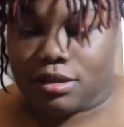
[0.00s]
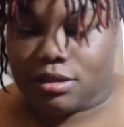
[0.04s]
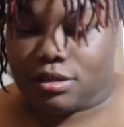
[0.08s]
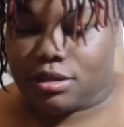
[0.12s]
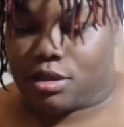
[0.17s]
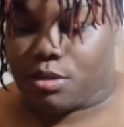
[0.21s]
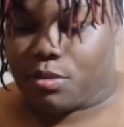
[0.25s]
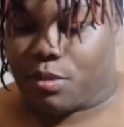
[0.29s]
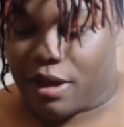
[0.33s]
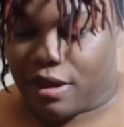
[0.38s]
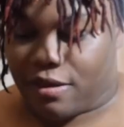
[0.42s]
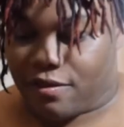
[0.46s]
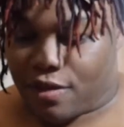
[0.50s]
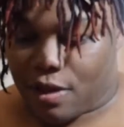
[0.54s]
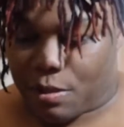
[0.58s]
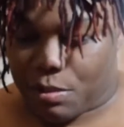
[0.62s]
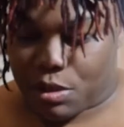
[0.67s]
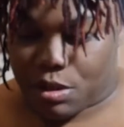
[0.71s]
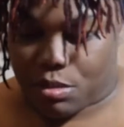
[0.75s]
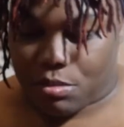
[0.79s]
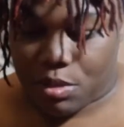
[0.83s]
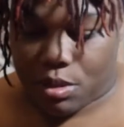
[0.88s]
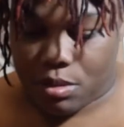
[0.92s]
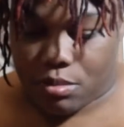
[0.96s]
to my
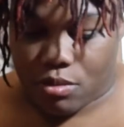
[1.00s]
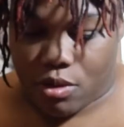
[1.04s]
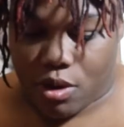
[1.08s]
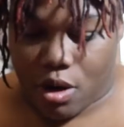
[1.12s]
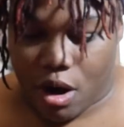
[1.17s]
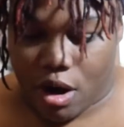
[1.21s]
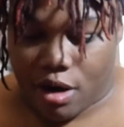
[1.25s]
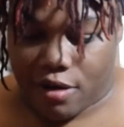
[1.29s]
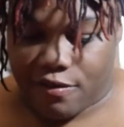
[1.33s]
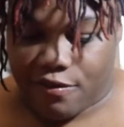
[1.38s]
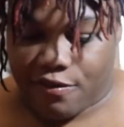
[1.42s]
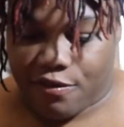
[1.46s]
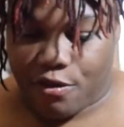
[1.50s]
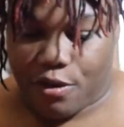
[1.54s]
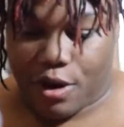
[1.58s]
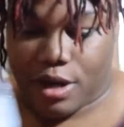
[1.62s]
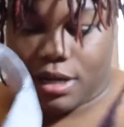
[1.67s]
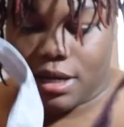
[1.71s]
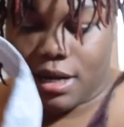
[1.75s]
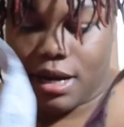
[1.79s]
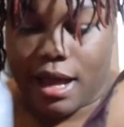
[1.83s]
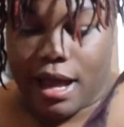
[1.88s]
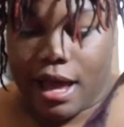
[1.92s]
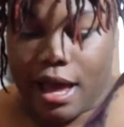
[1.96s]
family member or
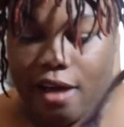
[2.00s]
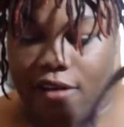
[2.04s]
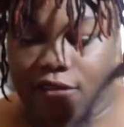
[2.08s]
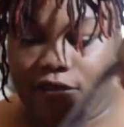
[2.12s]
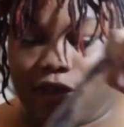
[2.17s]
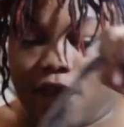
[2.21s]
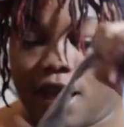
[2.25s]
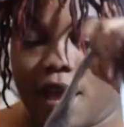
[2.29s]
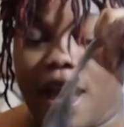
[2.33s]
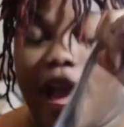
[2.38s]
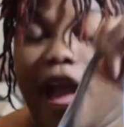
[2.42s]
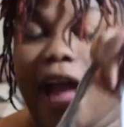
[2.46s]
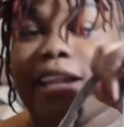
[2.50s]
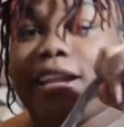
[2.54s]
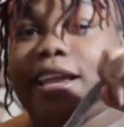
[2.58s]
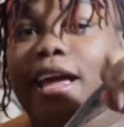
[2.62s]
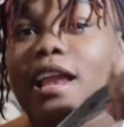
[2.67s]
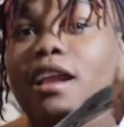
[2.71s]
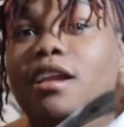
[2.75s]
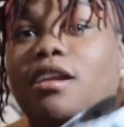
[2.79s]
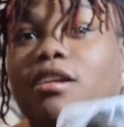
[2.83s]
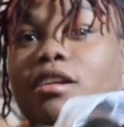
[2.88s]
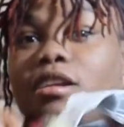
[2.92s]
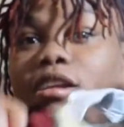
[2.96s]
friend that I have. And
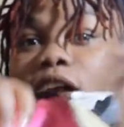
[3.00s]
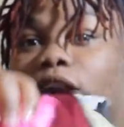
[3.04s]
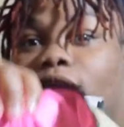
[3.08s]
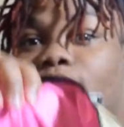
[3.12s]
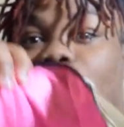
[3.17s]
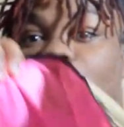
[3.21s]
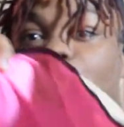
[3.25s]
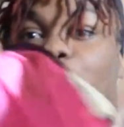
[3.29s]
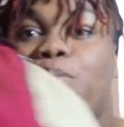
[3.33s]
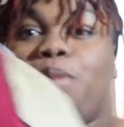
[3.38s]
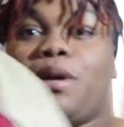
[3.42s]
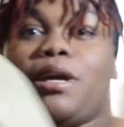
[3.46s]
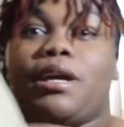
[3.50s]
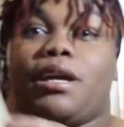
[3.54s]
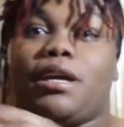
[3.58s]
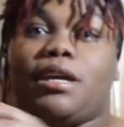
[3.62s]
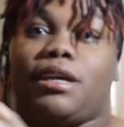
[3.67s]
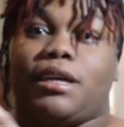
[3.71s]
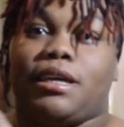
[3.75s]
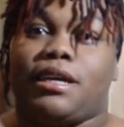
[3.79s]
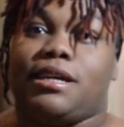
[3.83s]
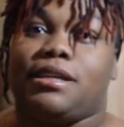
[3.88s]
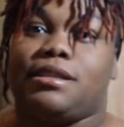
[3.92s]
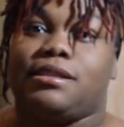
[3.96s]
I love the
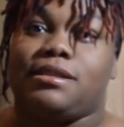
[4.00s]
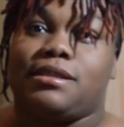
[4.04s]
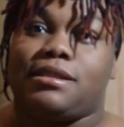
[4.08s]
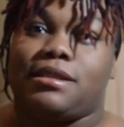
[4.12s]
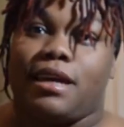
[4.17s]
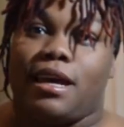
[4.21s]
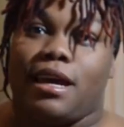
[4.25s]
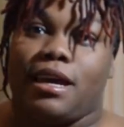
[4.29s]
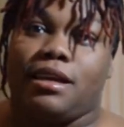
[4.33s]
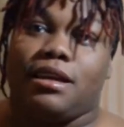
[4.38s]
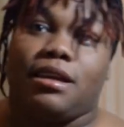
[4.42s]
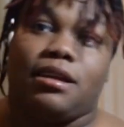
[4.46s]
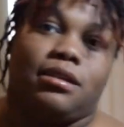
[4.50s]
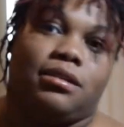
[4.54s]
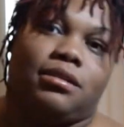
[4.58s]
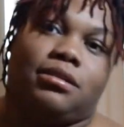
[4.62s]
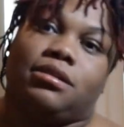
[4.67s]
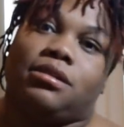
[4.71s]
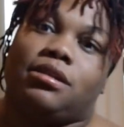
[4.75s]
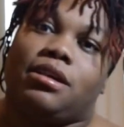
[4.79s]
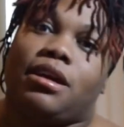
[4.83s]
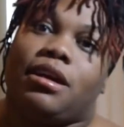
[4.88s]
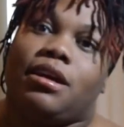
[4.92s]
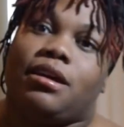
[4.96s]
pink inside.
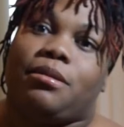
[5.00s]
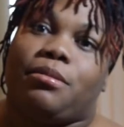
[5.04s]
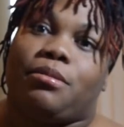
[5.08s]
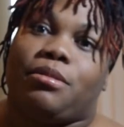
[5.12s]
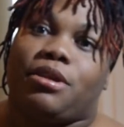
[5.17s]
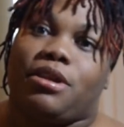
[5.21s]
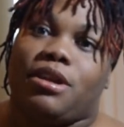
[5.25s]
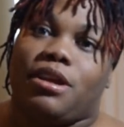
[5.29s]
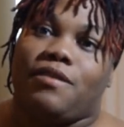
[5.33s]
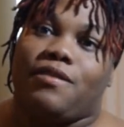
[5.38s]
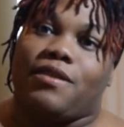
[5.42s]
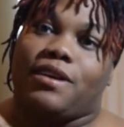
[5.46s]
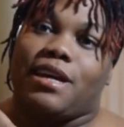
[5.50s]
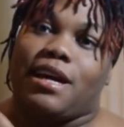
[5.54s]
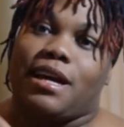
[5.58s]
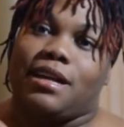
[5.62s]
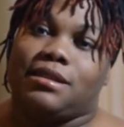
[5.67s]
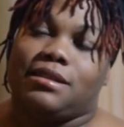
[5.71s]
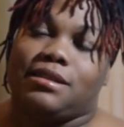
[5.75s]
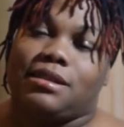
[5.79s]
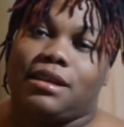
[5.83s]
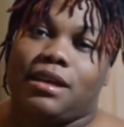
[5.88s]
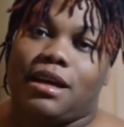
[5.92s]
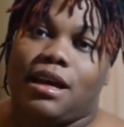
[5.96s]
I don't know if you
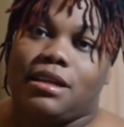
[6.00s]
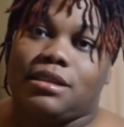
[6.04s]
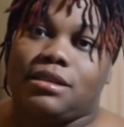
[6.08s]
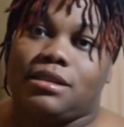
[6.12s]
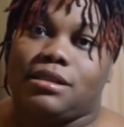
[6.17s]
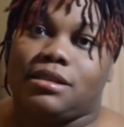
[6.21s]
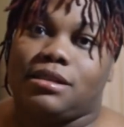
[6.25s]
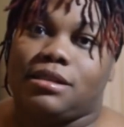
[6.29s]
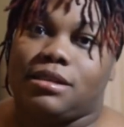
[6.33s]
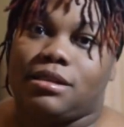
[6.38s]
can see that.